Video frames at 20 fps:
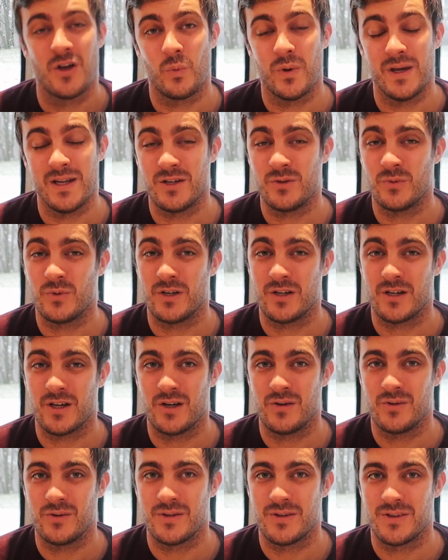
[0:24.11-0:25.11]
We didn't want to
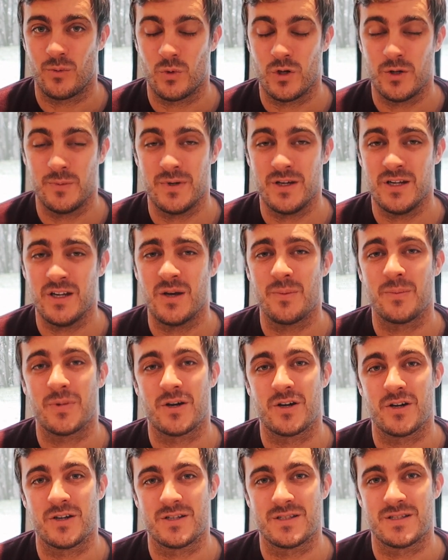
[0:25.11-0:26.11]
go with wood burner
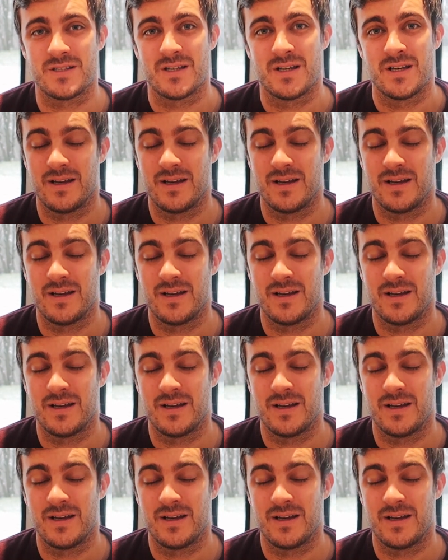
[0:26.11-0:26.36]
because